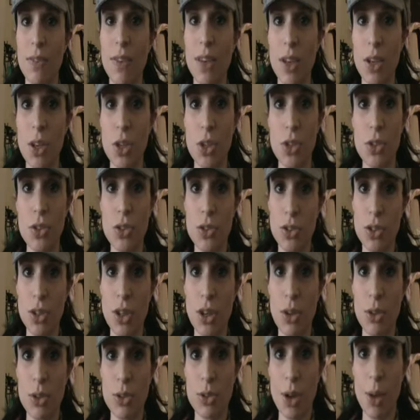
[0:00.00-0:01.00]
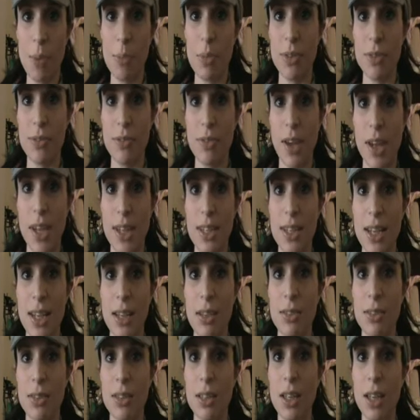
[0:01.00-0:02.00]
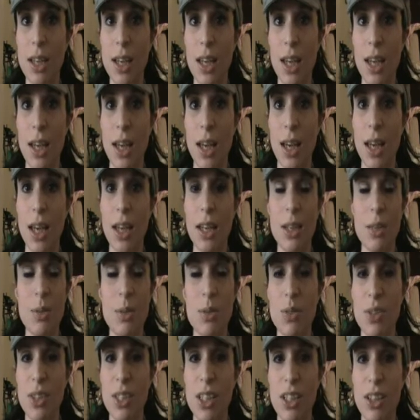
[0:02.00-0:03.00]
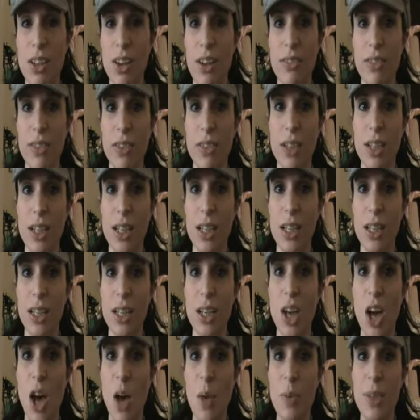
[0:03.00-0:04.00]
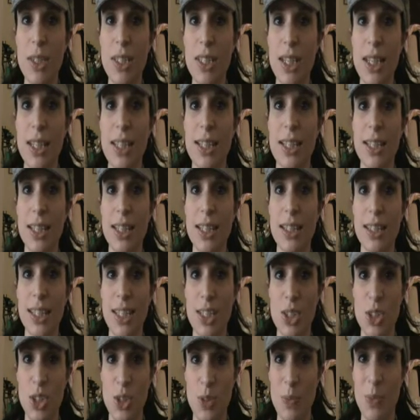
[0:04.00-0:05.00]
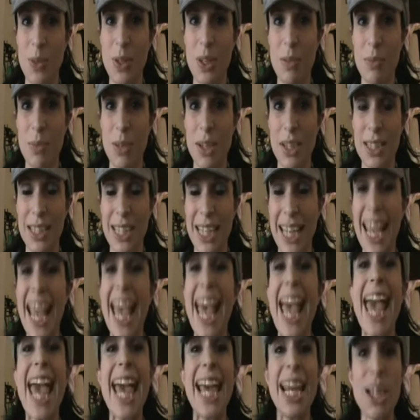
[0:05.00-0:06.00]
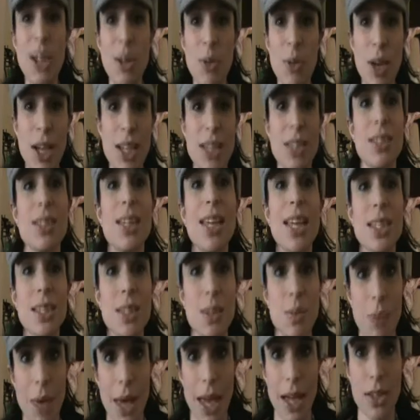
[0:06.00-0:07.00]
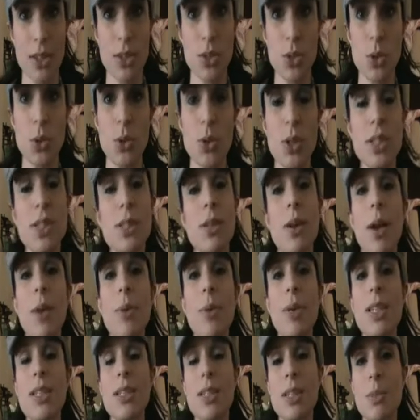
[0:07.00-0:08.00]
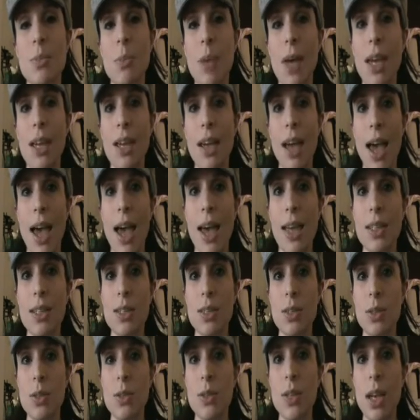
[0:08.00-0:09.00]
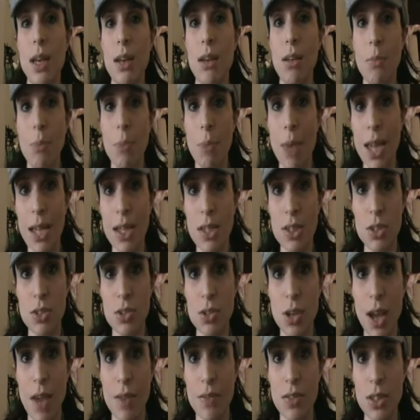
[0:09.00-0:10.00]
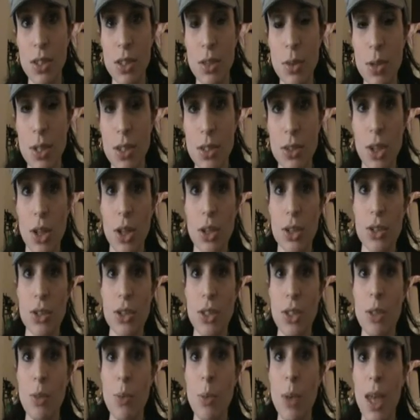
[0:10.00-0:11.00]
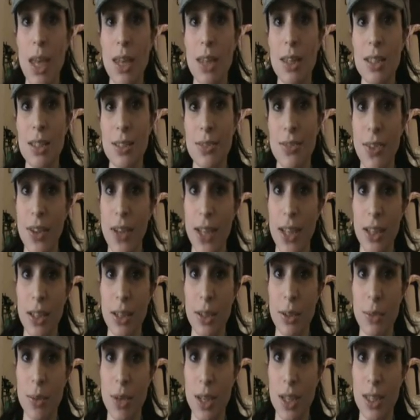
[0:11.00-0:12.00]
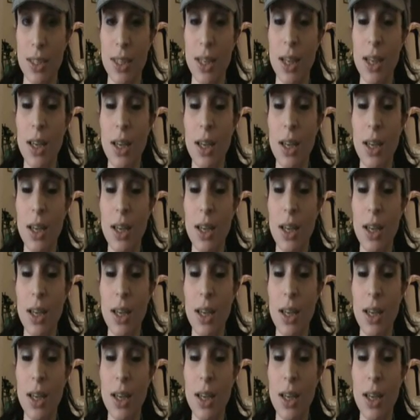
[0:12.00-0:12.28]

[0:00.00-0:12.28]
he could, you know, drop the fine down, and he was really not very accommodating. Let's just put it mildly. Anyway, so that's the backstory. So I went to the bank. I had to get a banker's draft in US dollars to pay this fine, otherwise